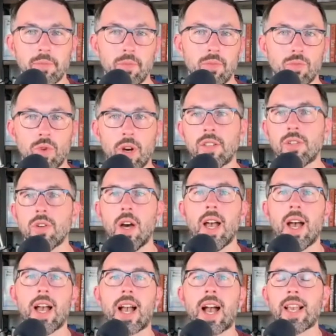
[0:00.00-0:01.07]
Right. So
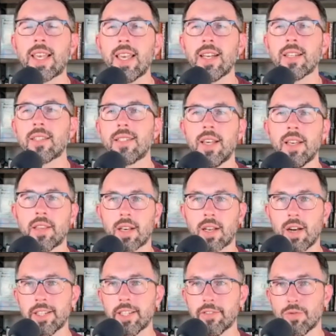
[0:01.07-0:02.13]
I can't say that
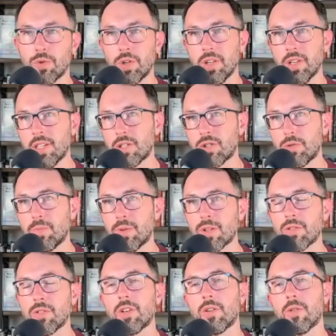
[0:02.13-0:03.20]
cod liver oil is
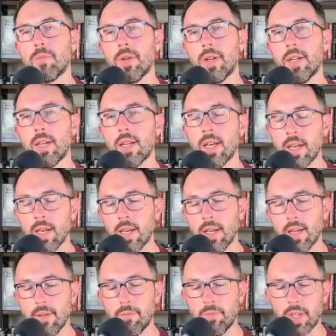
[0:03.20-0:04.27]
superior, but
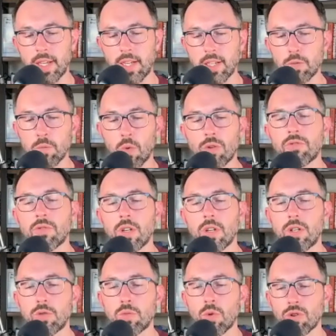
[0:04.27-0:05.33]
it's more
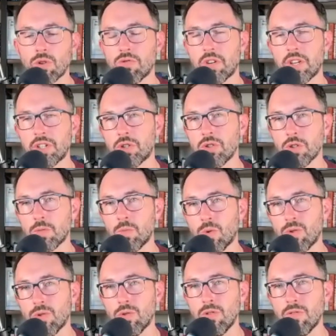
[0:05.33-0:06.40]
traditional. It's
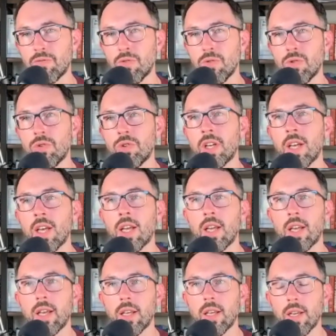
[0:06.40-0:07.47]
more whole food.
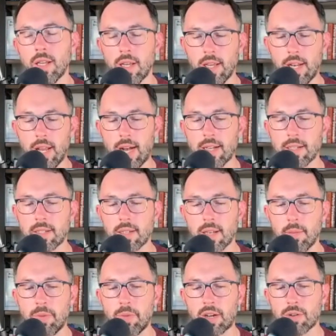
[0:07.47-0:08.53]
It has a
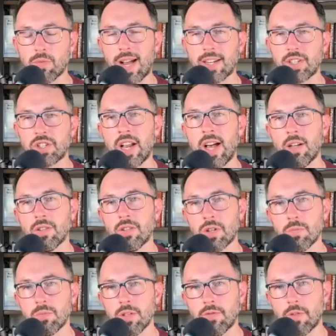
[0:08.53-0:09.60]
better rationale in
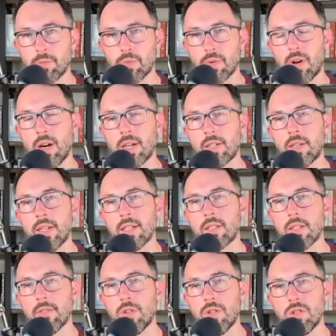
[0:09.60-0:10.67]
terms of the
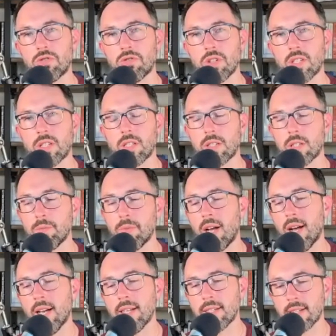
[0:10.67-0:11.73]
broadness of the nutrients it
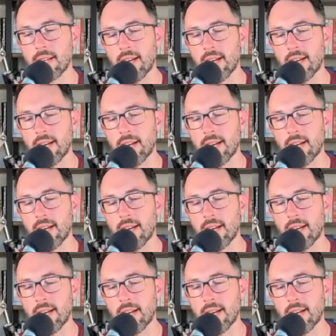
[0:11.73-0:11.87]
supplies.